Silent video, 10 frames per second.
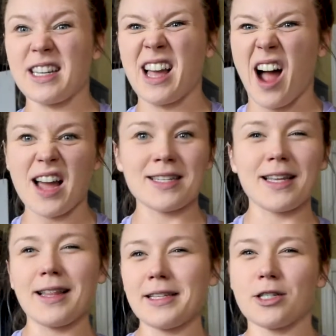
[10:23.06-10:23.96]
Guys,
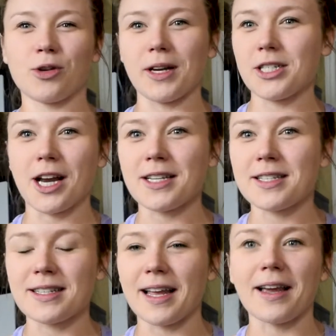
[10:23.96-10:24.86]
they like to train
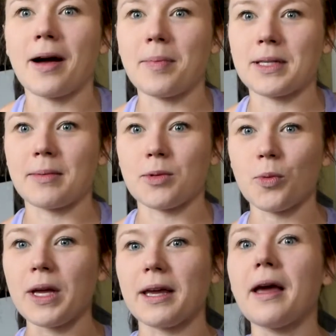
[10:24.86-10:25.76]
chests like a couple times a
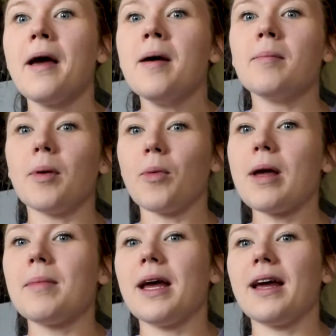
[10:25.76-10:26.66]
week, but
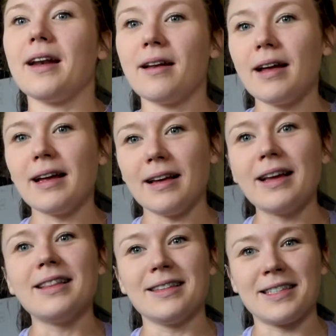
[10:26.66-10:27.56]
women,
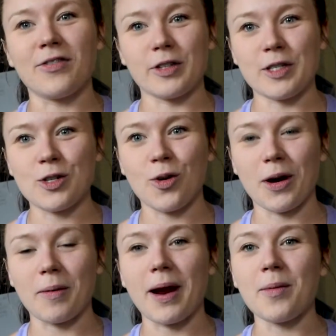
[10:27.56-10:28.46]
it's a different
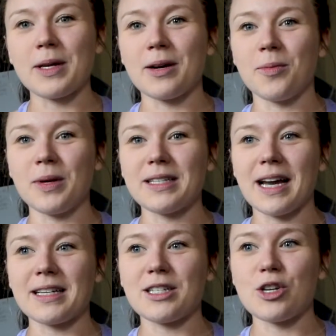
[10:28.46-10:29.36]
story, right? We
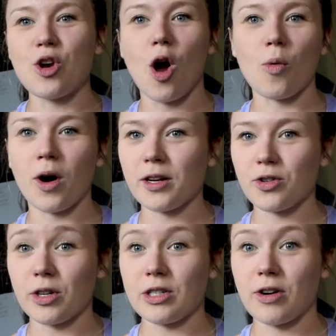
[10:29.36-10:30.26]
tend to not want to
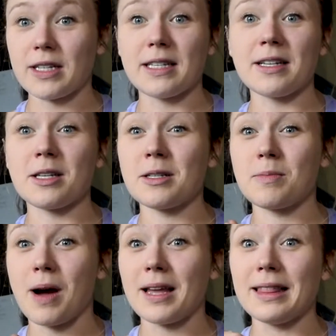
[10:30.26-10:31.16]
train chest. It is
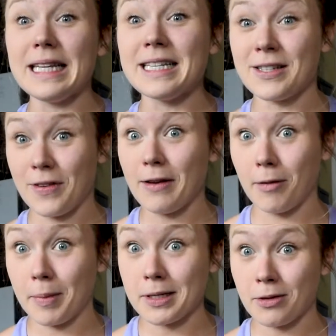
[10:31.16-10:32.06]
my least
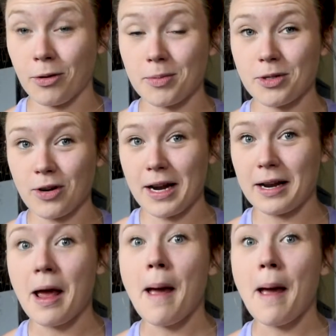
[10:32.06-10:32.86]
favorite muscle group to train.